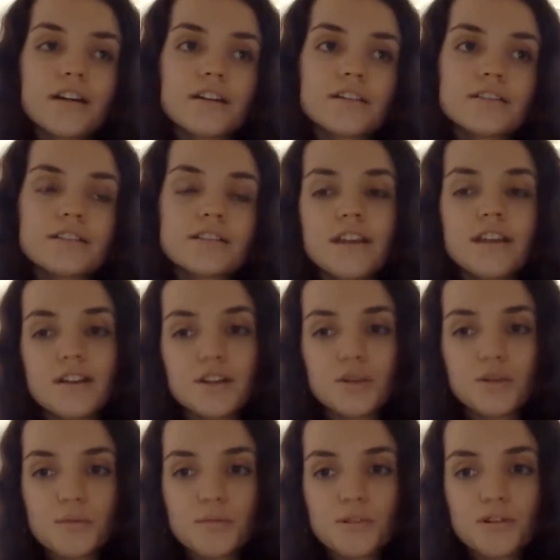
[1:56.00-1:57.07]
did the
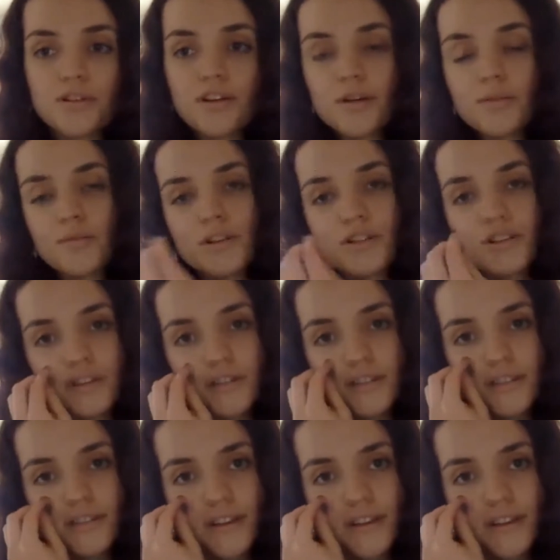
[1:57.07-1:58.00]
NUN program, which is,